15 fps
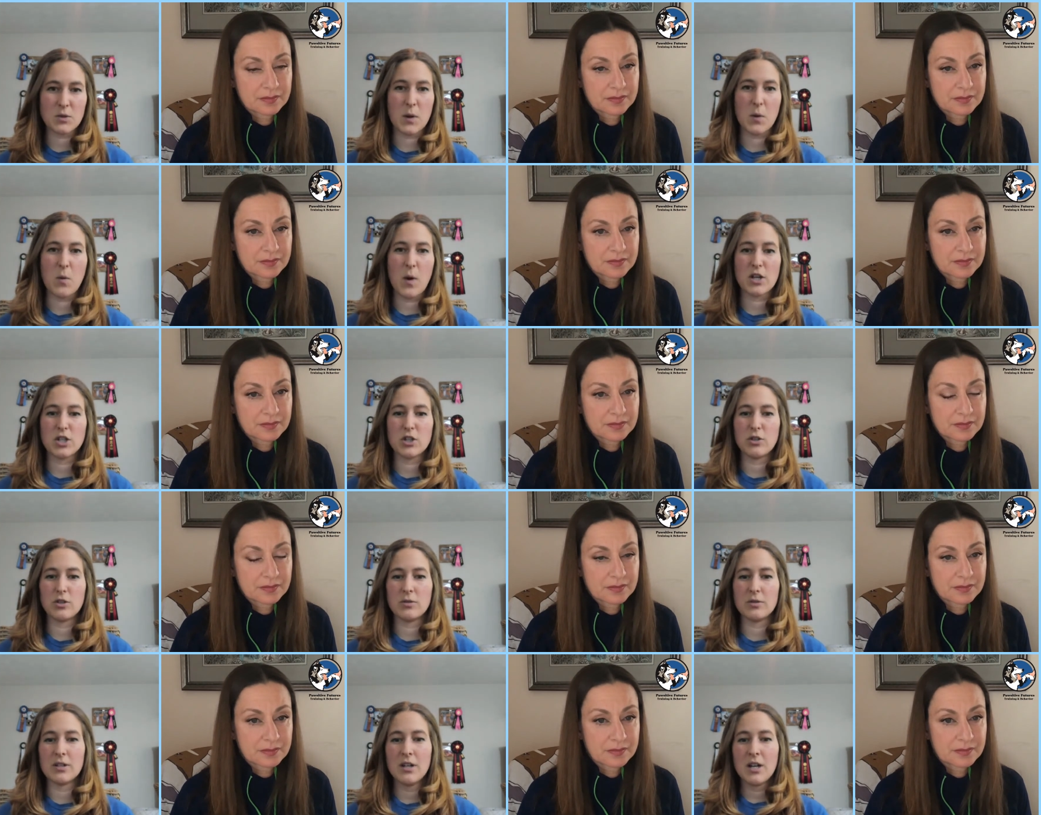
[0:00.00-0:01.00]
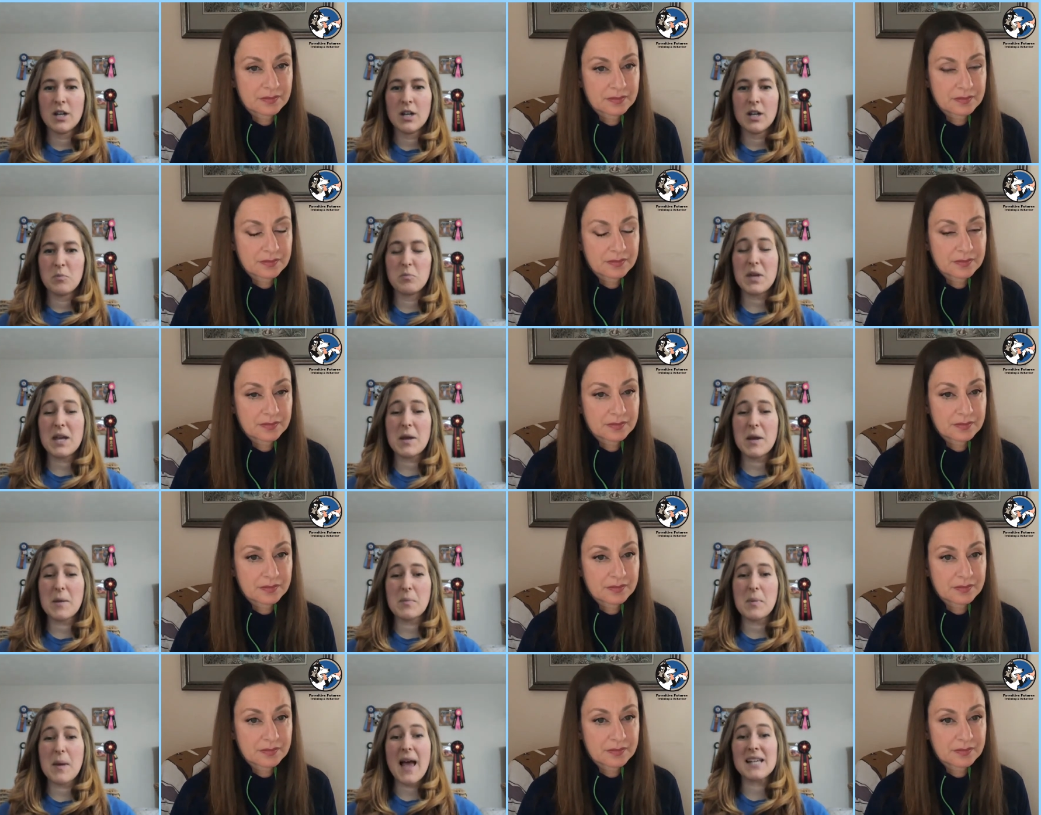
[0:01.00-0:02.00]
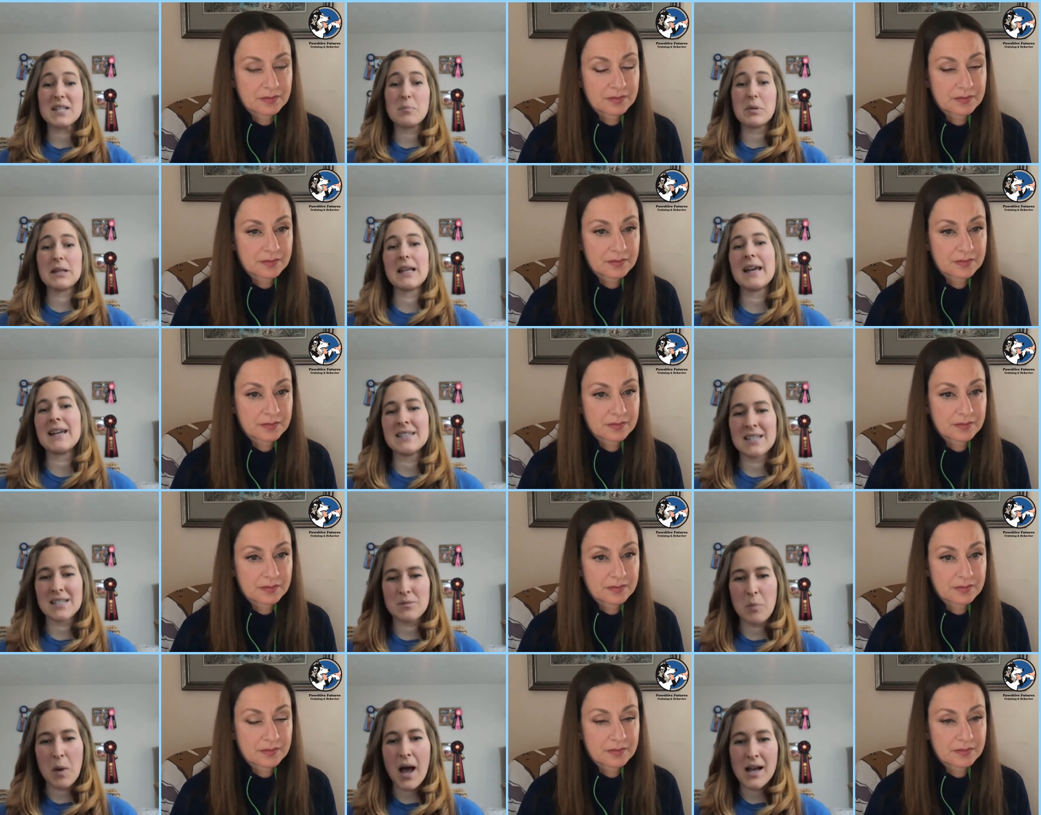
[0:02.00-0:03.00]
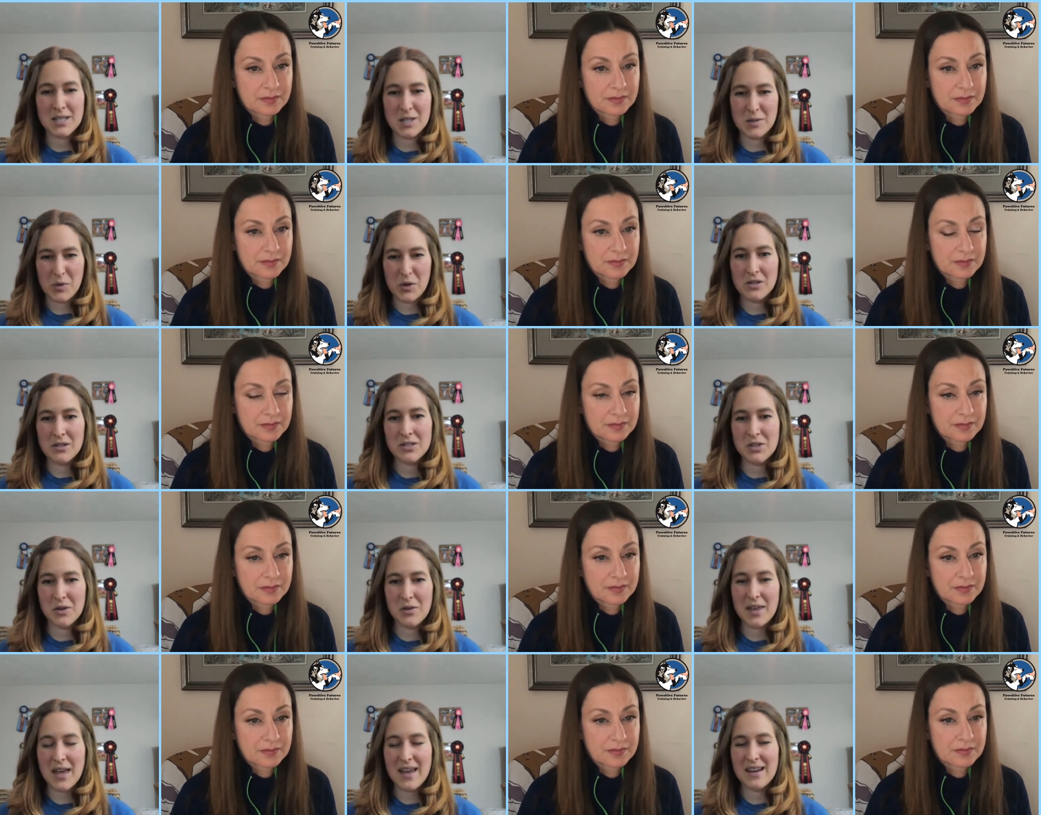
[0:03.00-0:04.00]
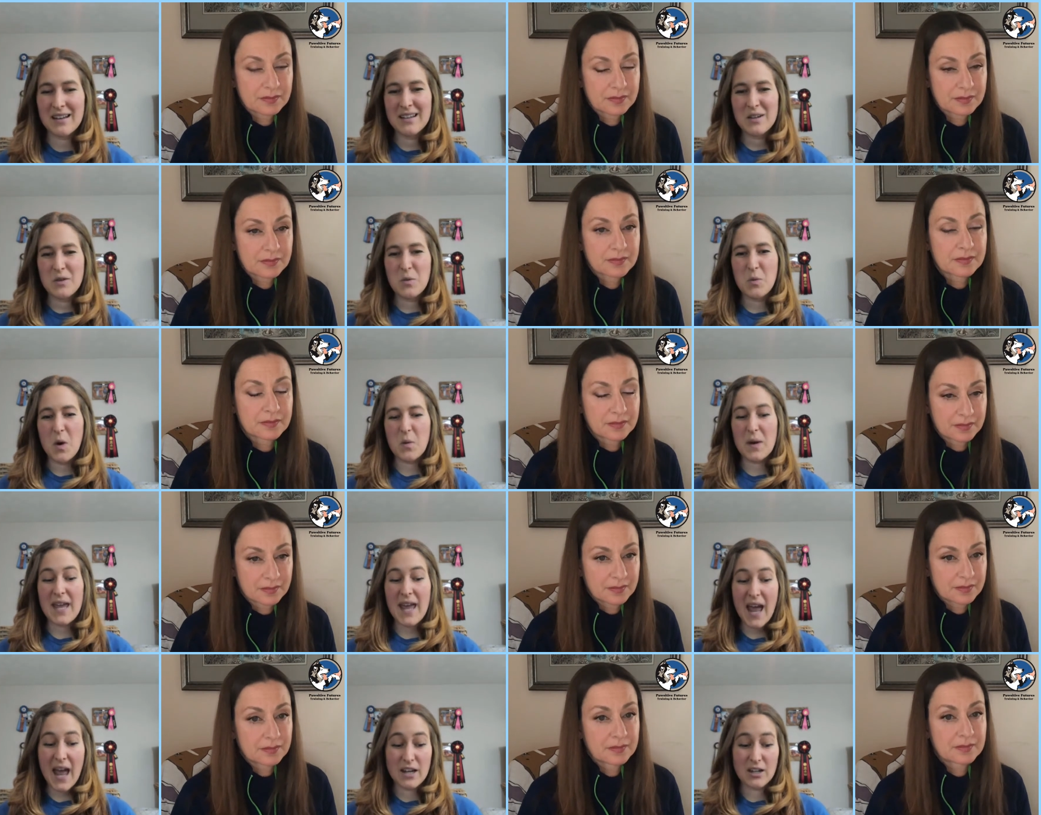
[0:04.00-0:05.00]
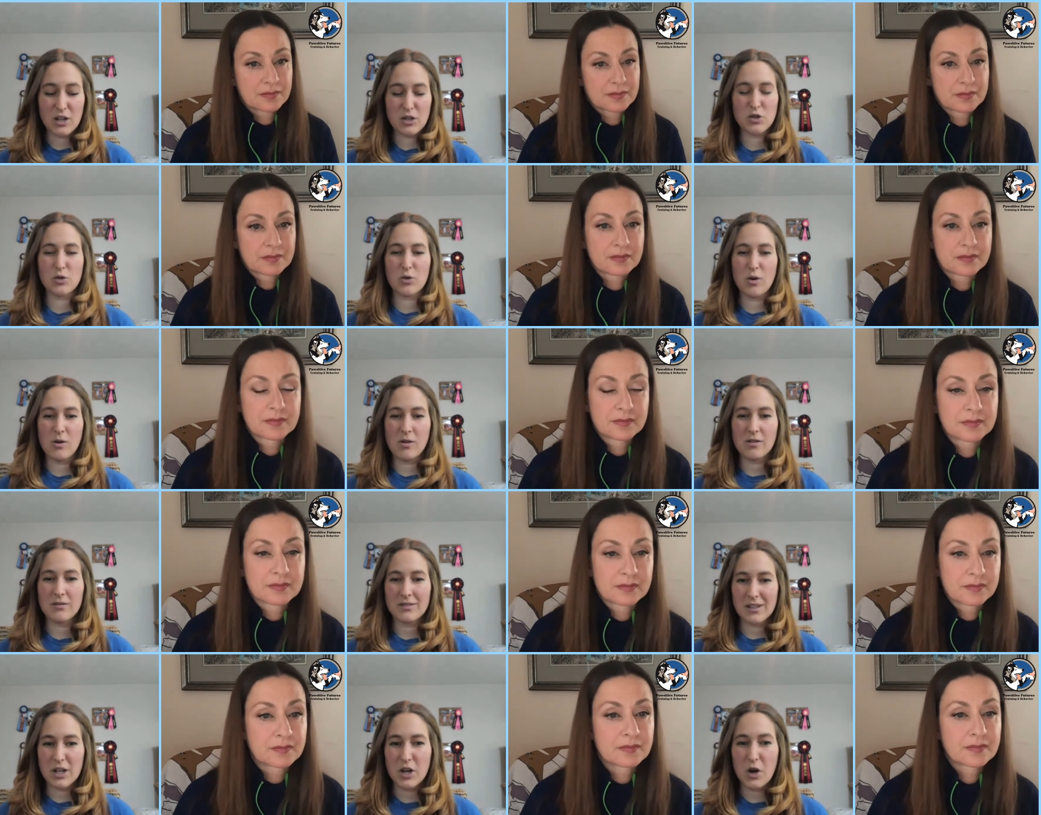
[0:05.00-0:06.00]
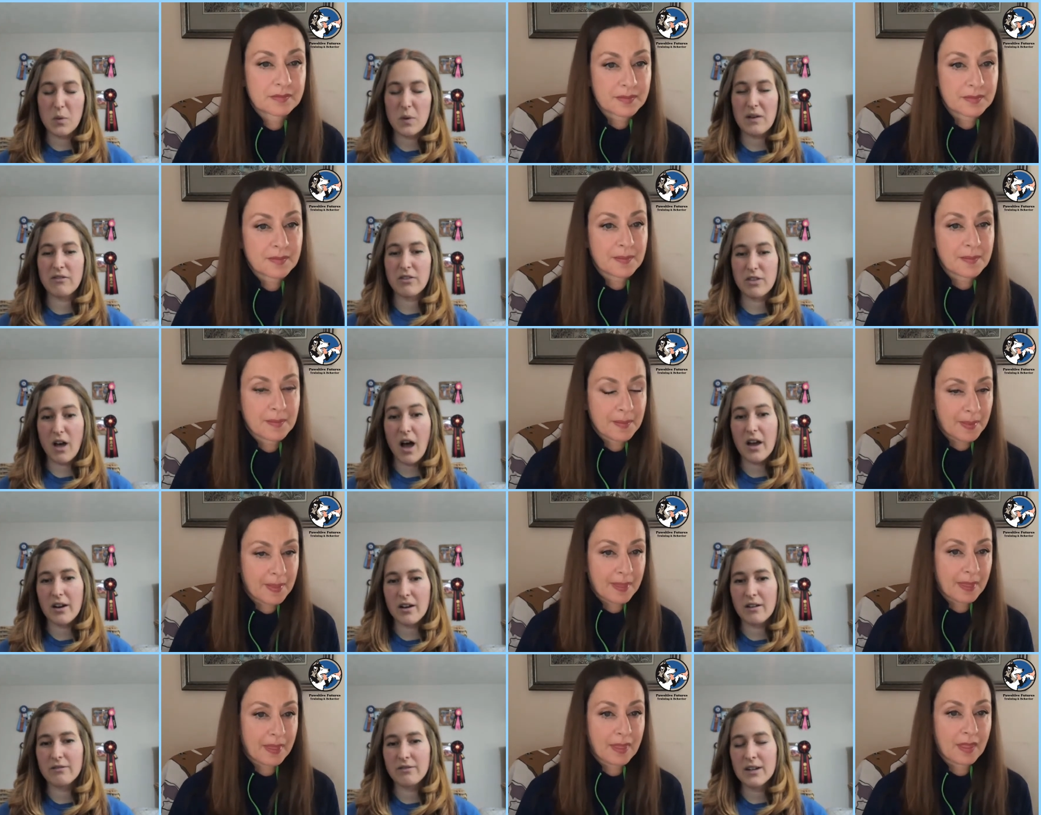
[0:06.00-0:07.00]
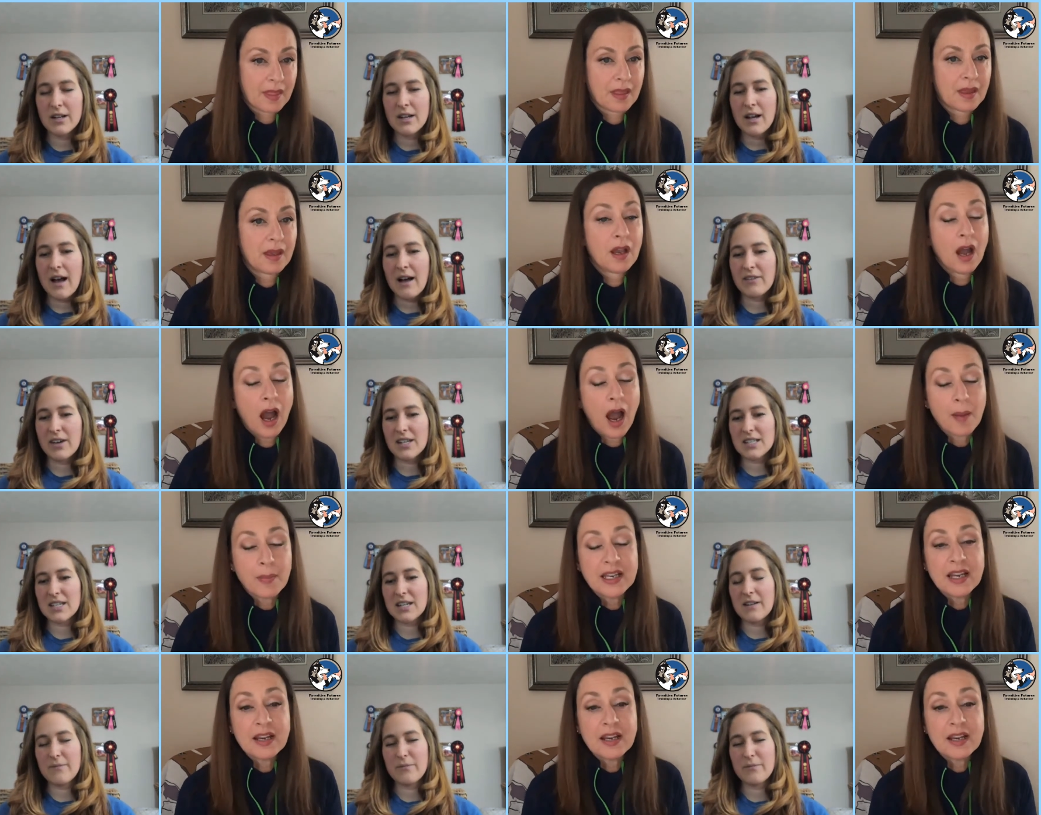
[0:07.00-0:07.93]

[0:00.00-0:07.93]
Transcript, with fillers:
Speaker 1: we want to be as planned as possible so that what we can control, you know, we've thought of, obviously.